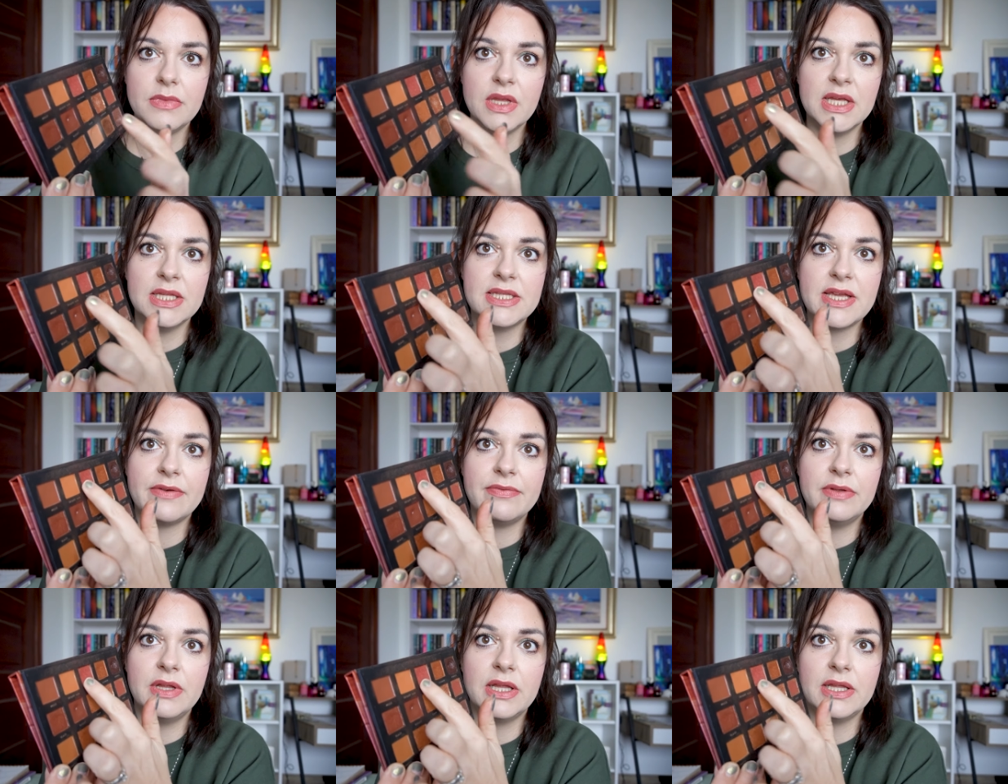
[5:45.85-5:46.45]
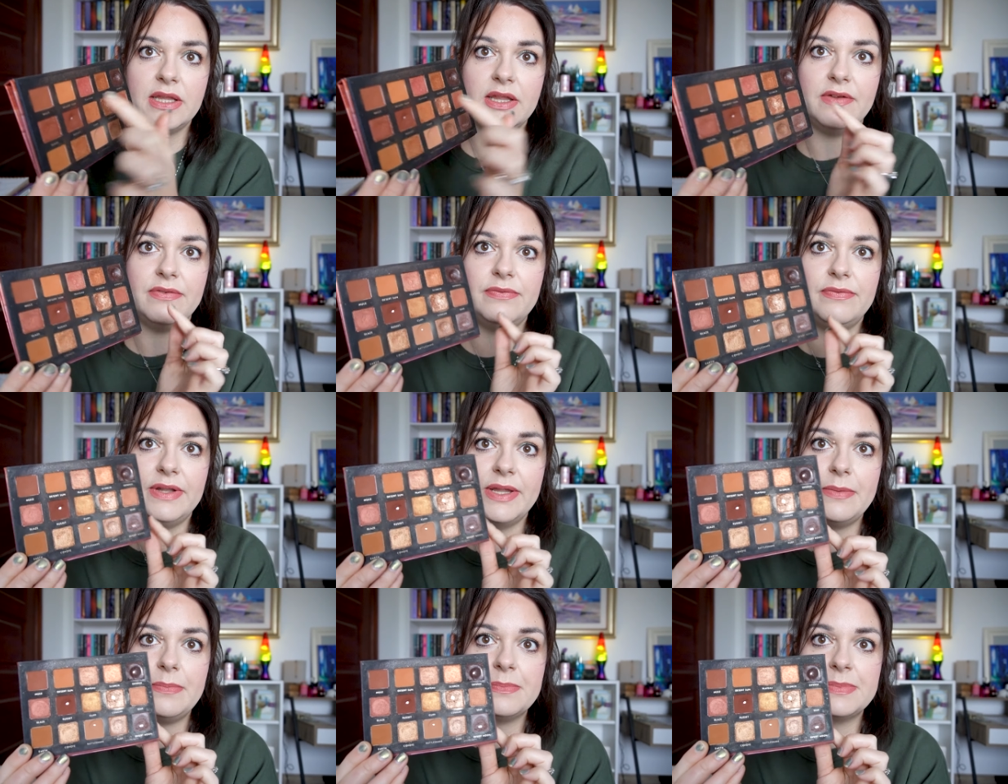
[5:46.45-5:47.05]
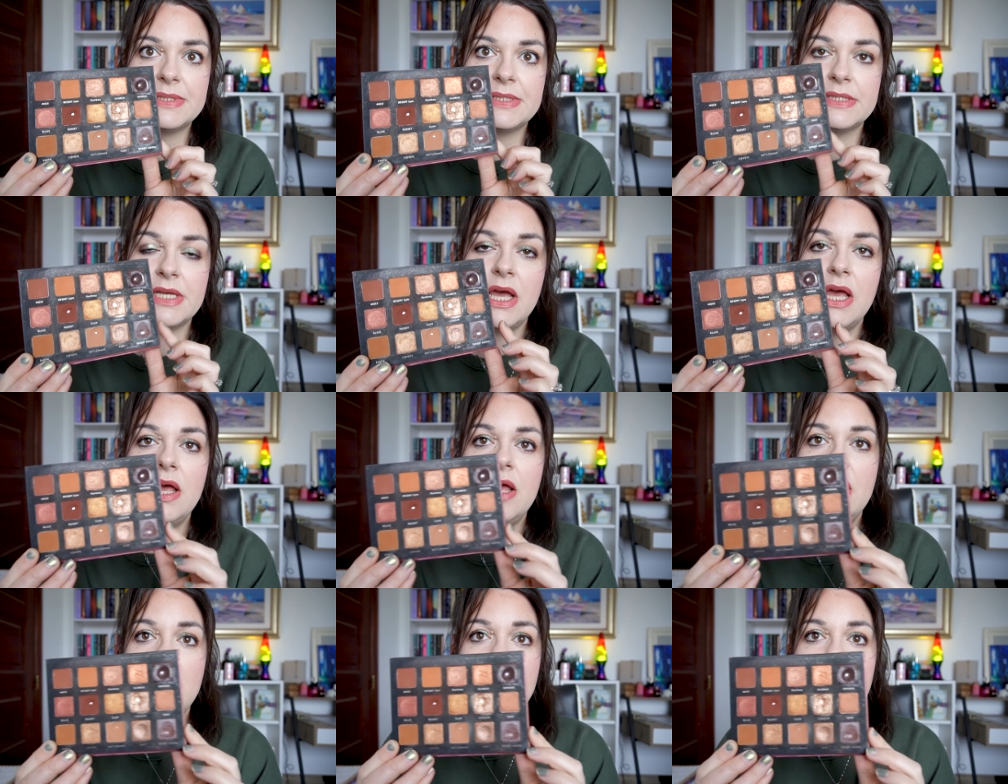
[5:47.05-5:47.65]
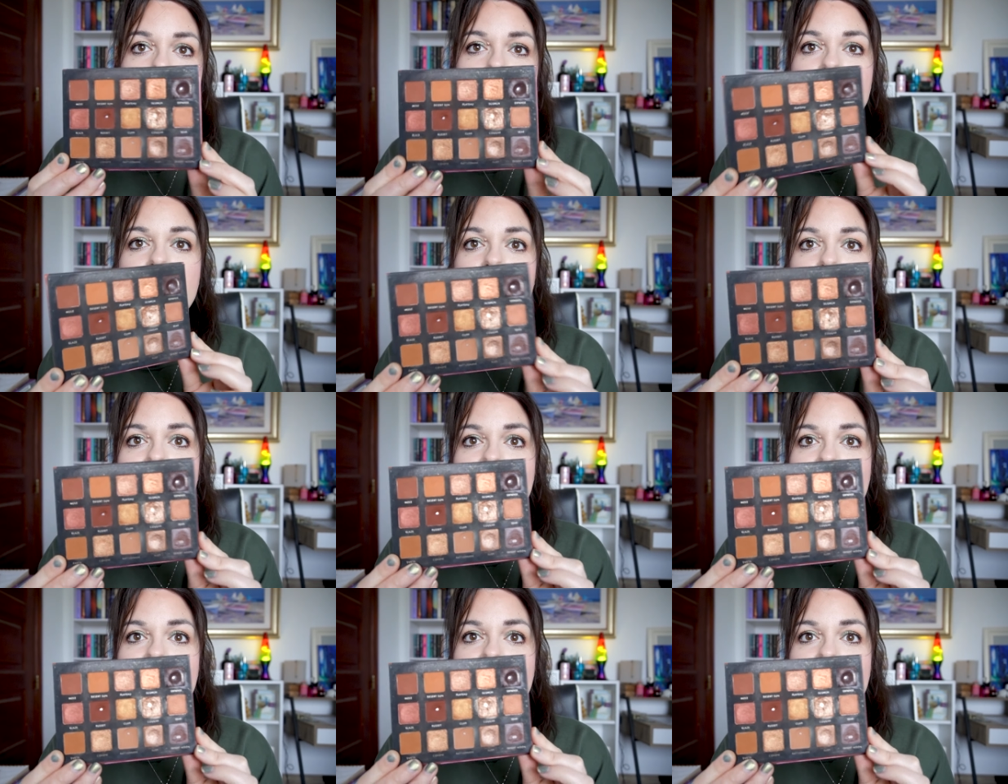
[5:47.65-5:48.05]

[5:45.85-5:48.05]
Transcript: it definitely flips. But the